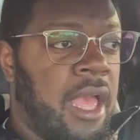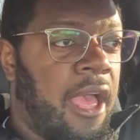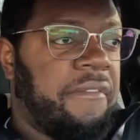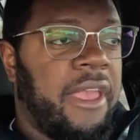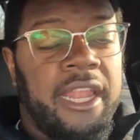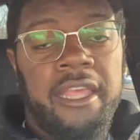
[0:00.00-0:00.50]
I've
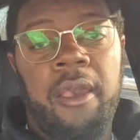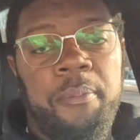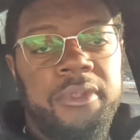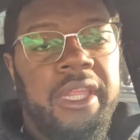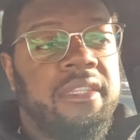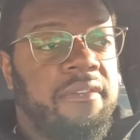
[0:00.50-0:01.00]
had a couple
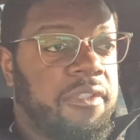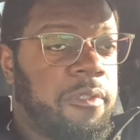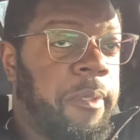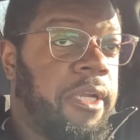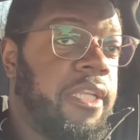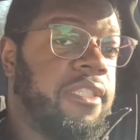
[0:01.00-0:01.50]
days of
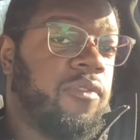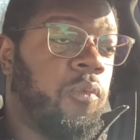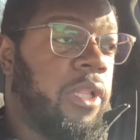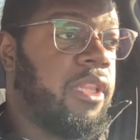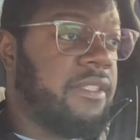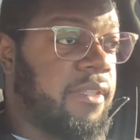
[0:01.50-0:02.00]
experience
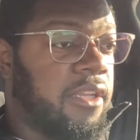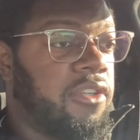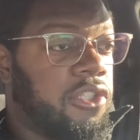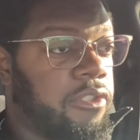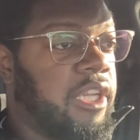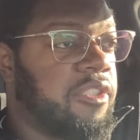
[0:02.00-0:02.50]
with this inner
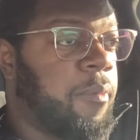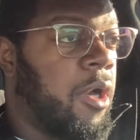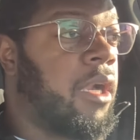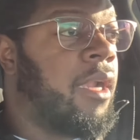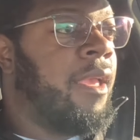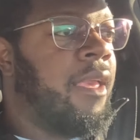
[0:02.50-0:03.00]
stress
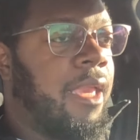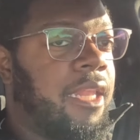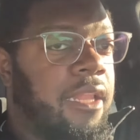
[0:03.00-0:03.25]
bar, and